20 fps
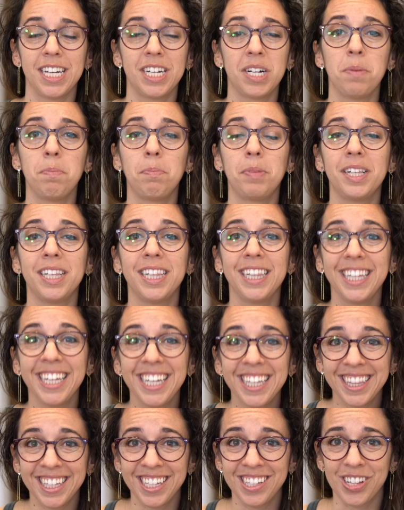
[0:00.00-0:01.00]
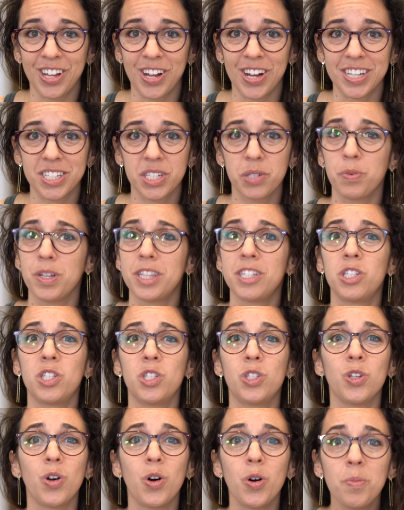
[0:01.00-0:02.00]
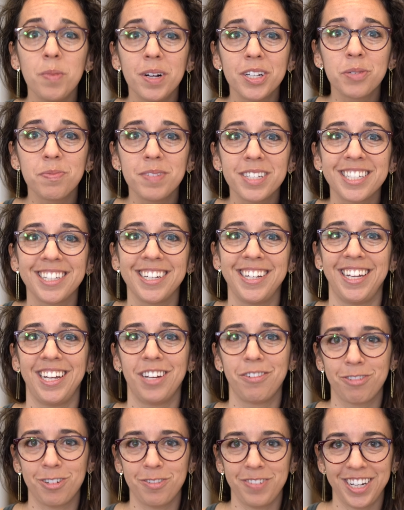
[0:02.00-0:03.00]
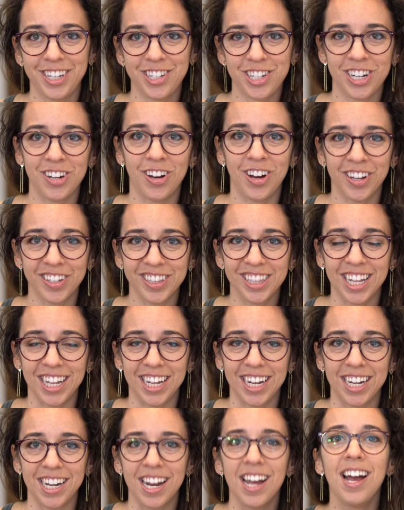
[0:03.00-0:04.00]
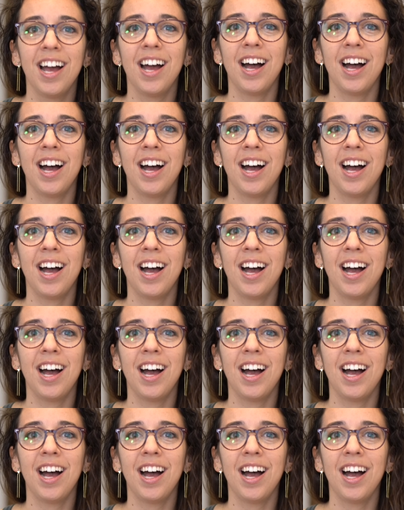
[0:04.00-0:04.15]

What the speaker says: completely lost with so much misleading information online,